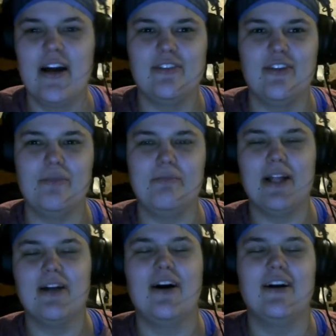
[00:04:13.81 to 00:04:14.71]
do better
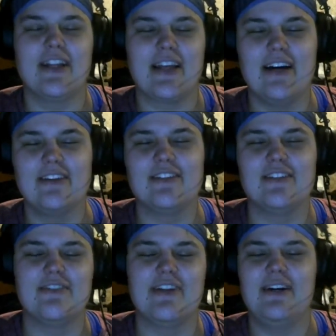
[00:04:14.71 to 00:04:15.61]
on the character
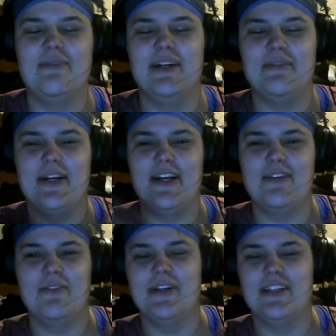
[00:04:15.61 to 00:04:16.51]
development and
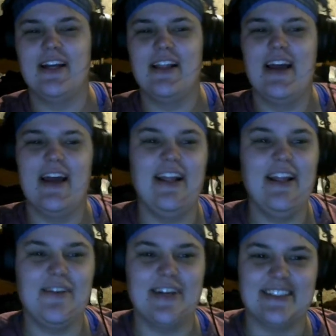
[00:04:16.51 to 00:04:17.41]
whatnot.
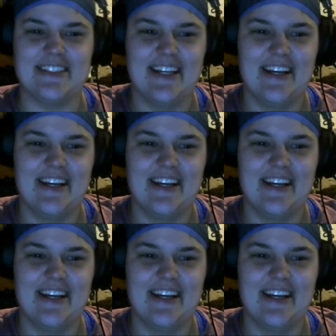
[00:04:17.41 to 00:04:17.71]
Anyways,